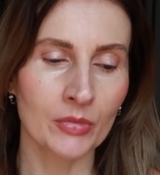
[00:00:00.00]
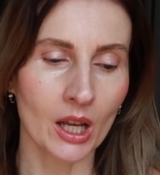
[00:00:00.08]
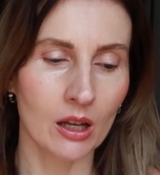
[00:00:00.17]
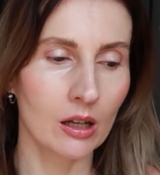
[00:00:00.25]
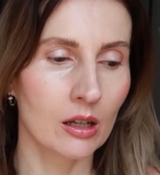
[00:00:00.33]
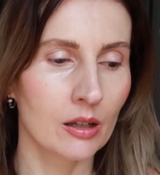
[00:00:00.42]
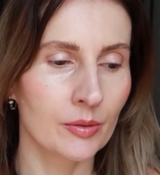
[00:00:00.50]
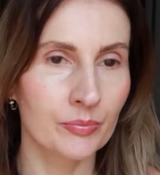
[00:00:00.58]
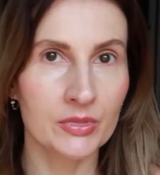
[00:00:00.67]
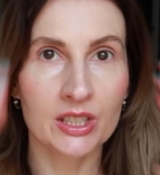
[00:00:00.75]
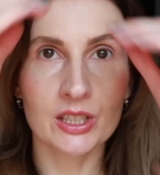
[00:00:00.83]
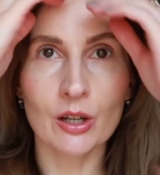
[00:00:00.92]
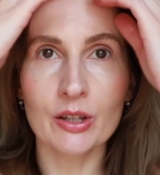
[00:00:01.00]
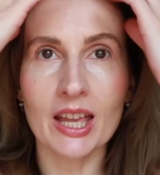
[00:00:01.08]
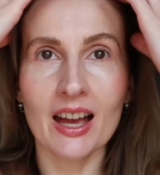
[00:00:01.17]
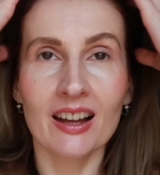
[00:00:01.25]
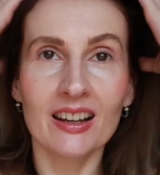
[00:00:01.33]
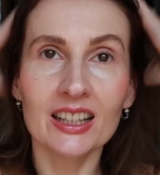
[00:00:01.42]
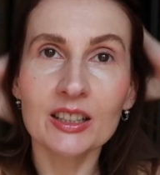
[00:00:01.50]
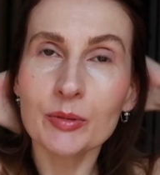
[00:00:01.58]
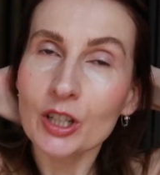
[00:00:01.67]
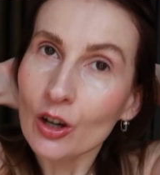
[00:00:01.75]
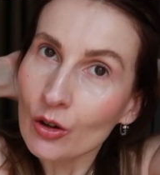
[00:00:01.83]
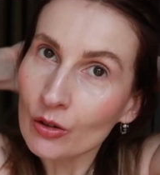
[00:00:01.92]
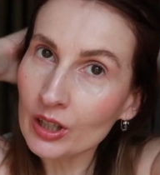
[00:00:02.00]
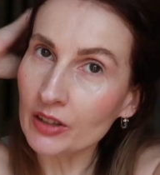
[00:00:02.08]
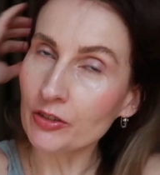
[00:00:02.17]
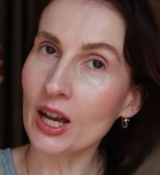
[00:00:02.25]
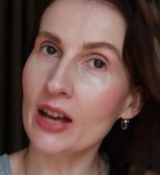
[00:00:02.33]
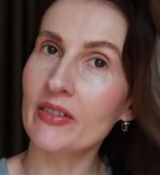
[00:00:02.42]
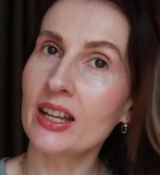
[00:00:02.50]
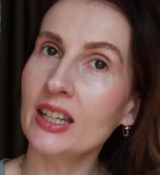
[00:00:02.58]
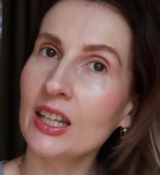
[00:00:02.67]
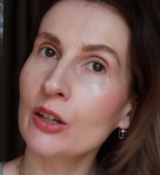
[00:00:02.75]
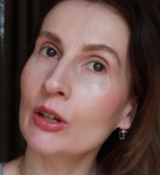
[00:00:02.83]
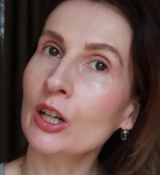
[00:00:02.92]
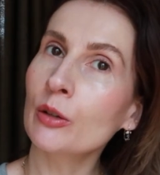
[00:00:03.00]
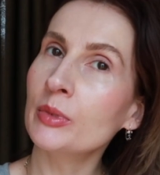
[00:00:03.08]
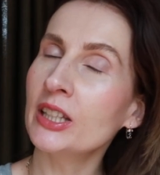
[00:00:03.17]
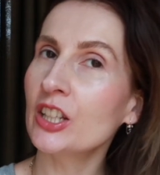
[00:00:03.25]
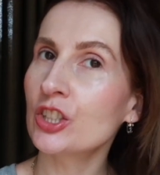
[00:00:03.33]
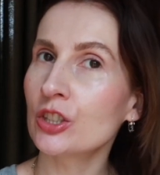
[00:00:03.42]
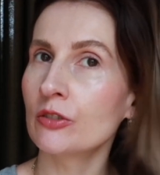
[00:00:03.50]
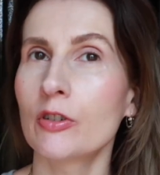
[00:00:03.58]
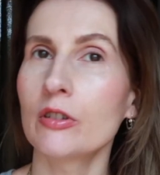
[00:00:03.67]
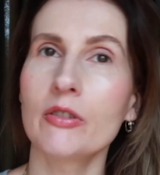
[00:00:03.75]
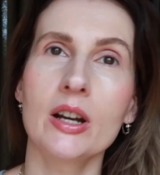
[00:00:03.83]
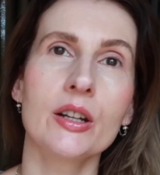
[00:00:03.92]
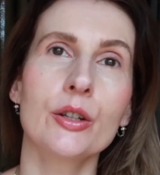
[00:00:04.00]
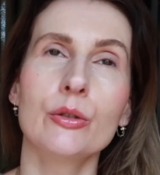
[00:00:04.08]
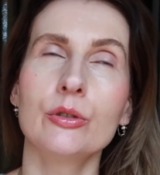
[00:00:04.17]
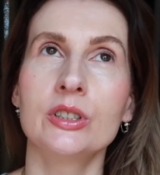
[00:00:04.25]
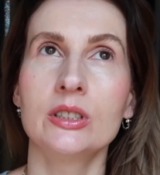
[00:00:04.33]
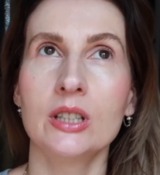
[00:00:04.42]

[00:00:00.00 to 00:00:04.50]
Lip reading: So yeah, let me know if you have any recommendation for a very good